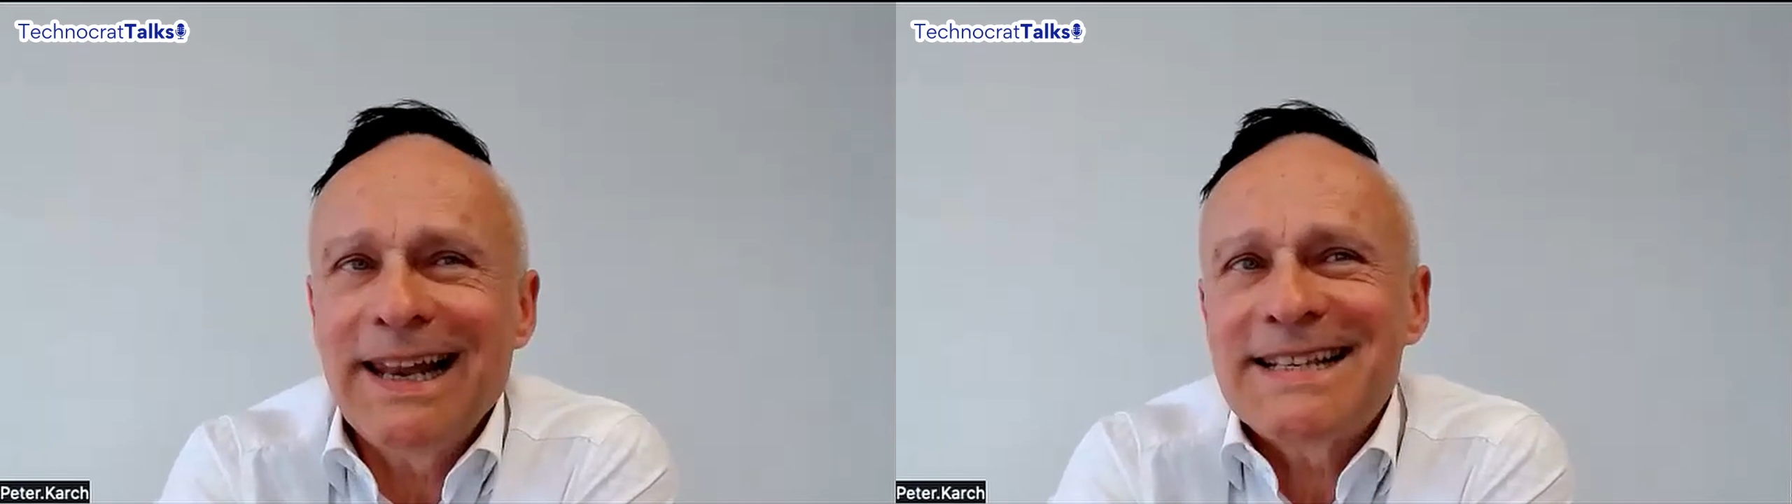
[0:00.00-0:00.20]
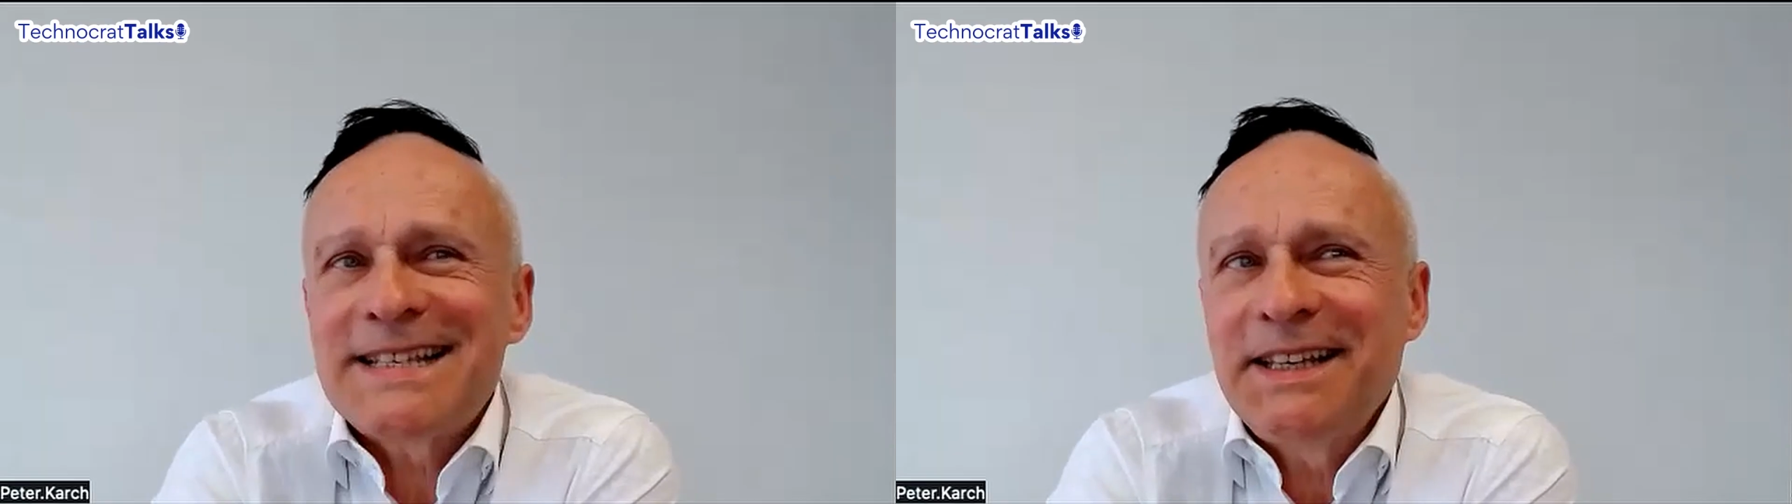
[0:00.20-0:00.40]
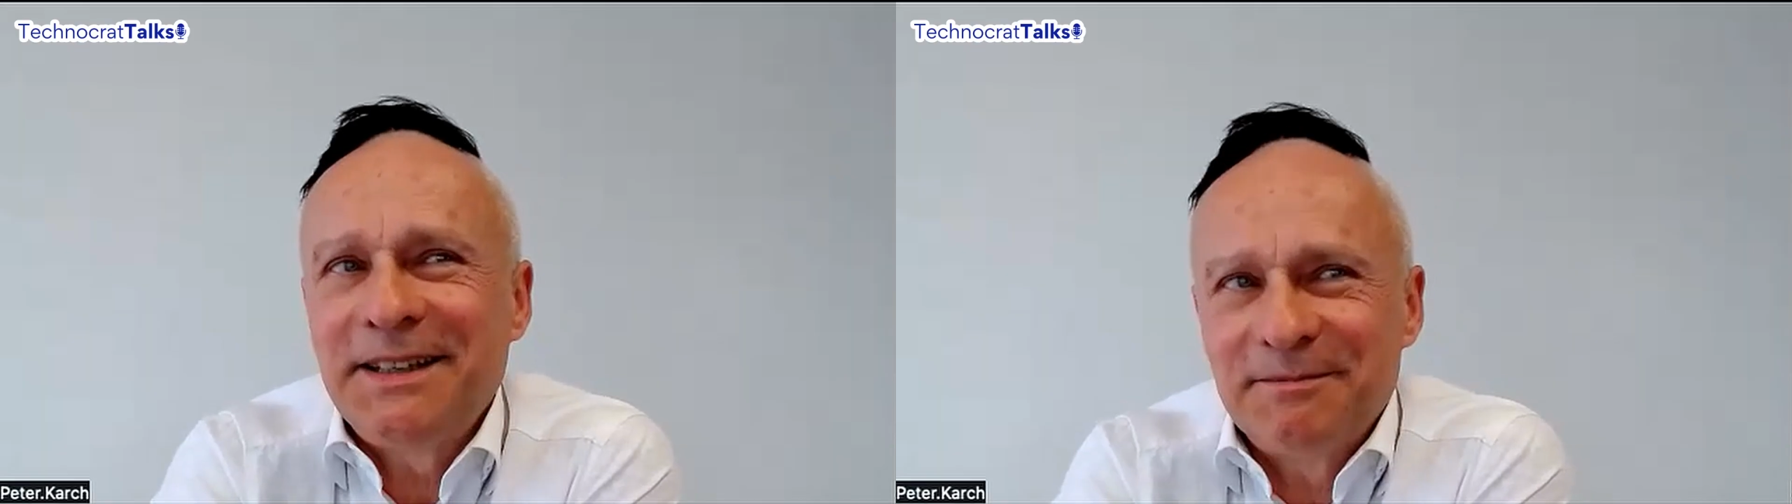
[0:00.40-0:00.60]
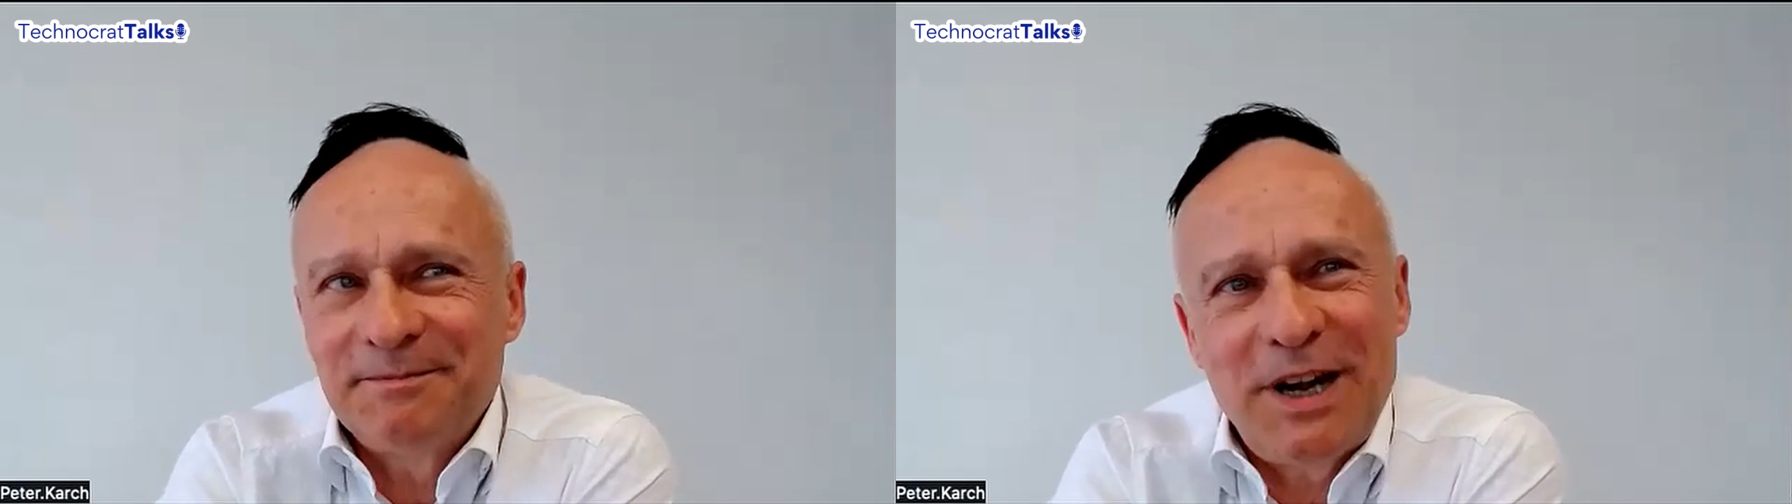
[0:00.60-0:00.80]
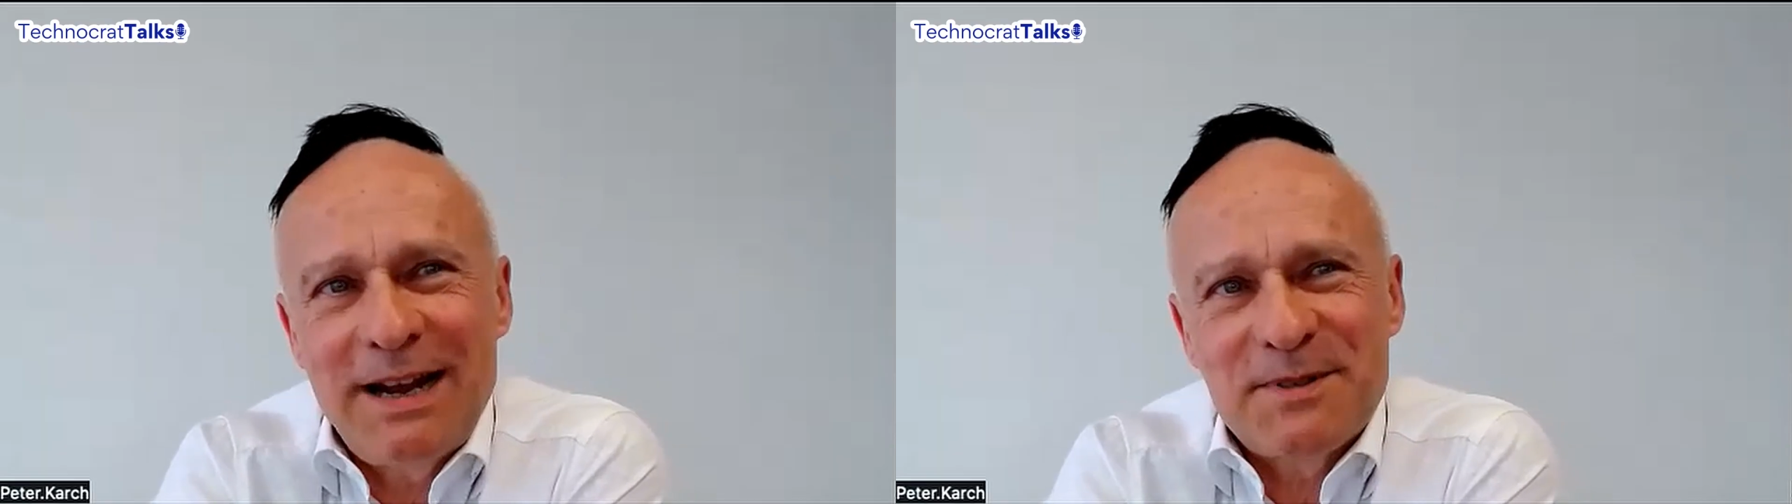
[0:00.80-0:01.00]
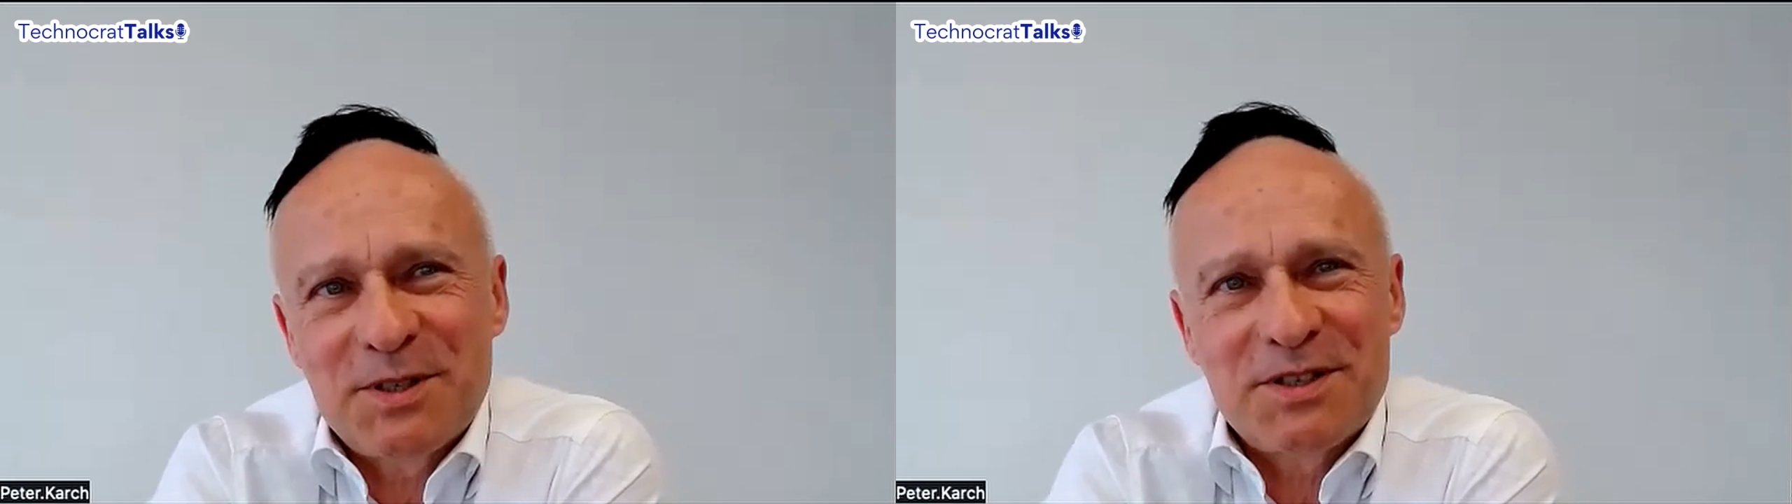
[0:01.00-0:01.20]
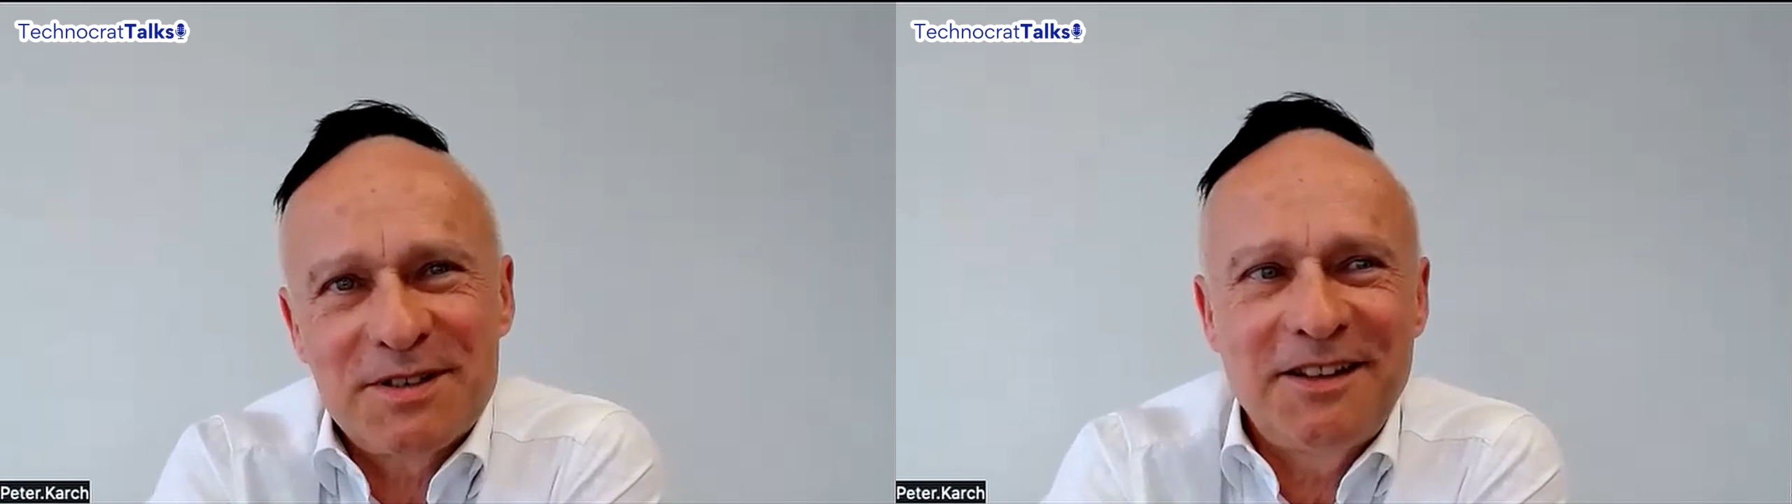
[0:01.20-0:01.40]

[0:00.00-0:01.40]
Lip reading: let's see. Perhaps